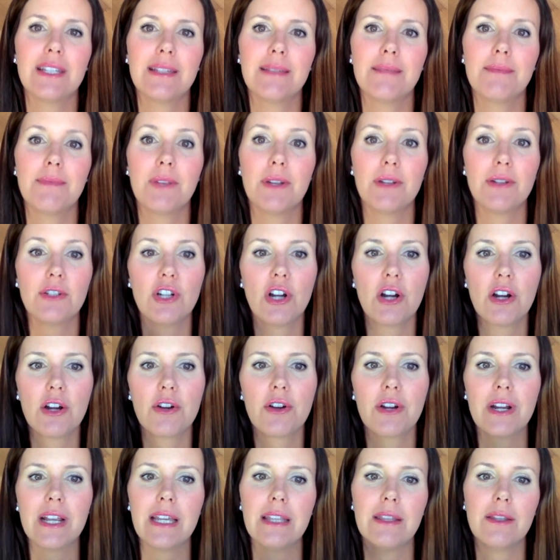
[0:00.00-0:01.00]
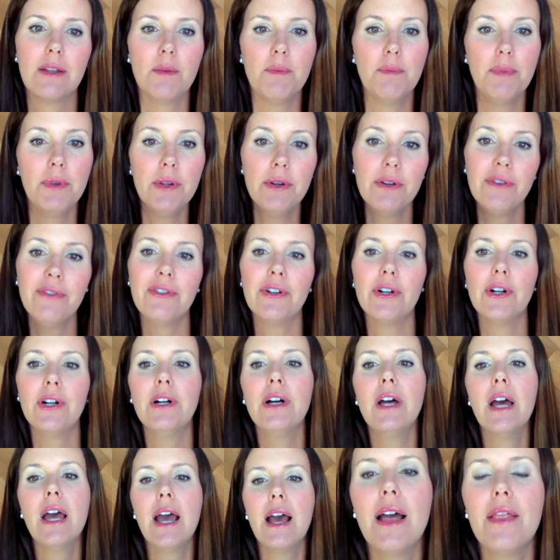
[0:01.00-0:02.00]
they're dark green, they're
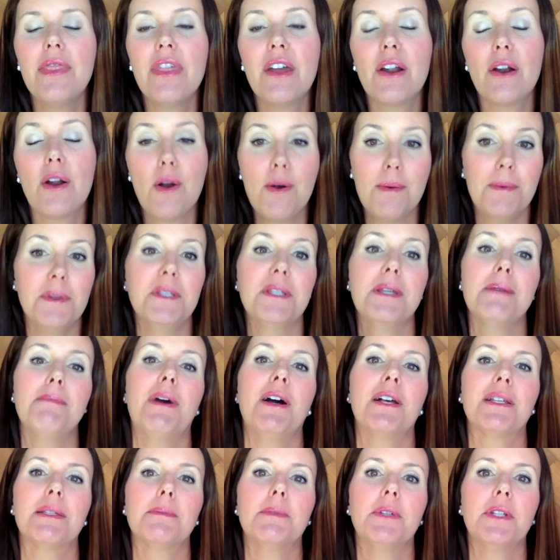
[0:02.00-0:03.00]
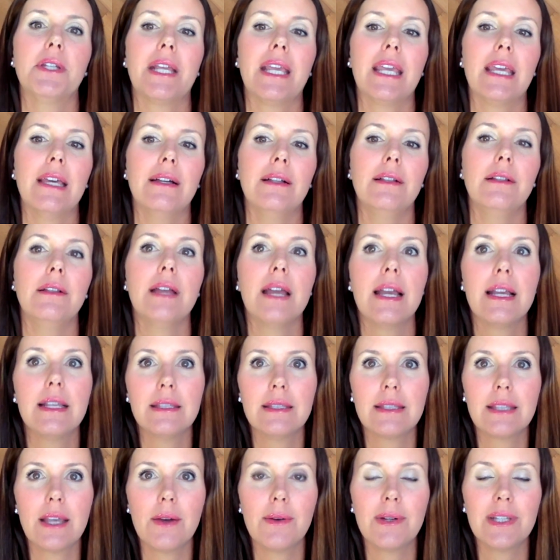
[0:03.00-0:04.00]
beautiful, they're almost impossible to kill.
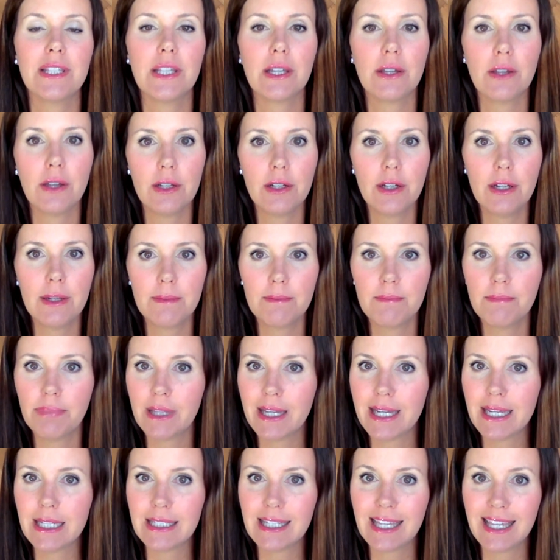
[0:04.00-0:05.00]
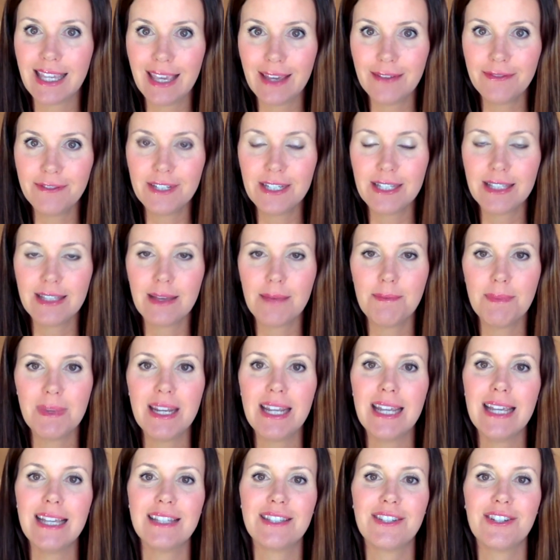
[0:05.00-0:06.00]
And so it's a good plant to gift to
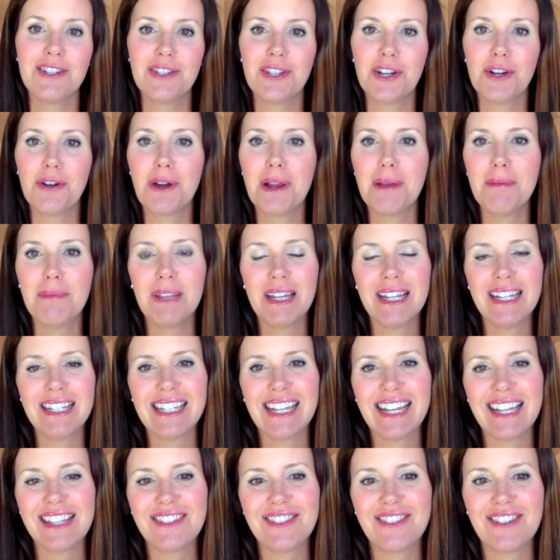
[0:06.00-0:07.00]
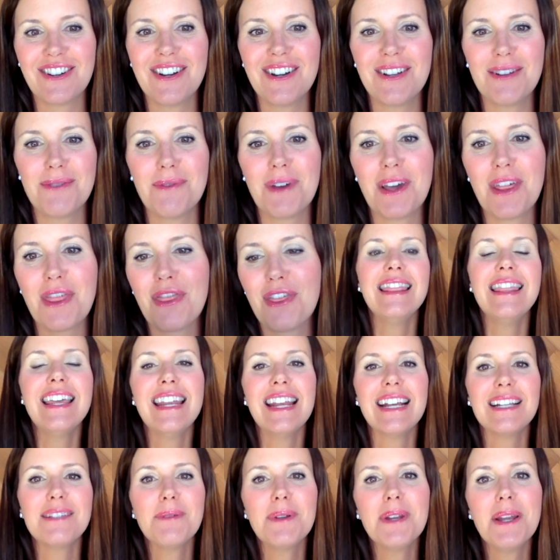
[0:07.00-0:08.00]
somebody. It's just a great plant to get started with. The
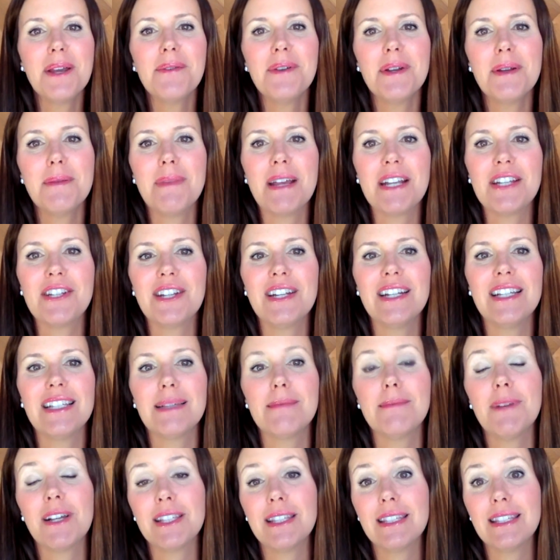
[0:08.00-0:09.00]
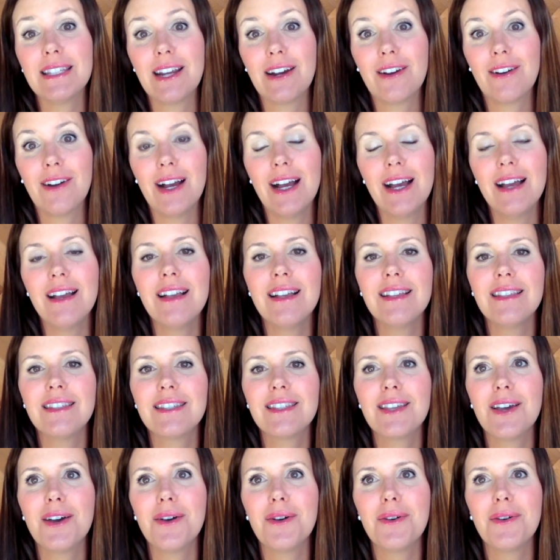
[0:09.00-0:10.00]
next one I want to mention is a MONSTERA. And
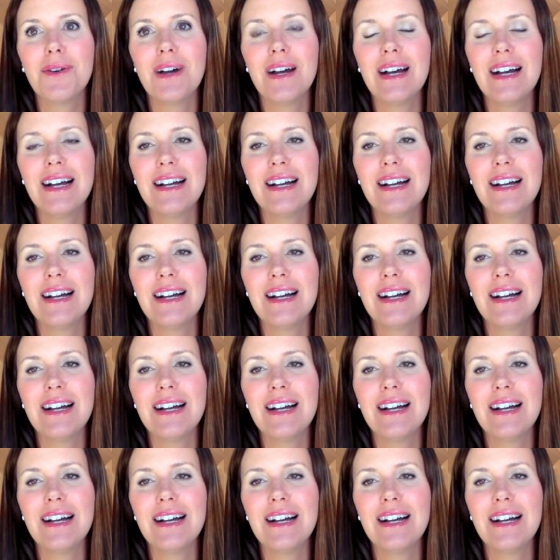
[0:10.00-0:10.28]
so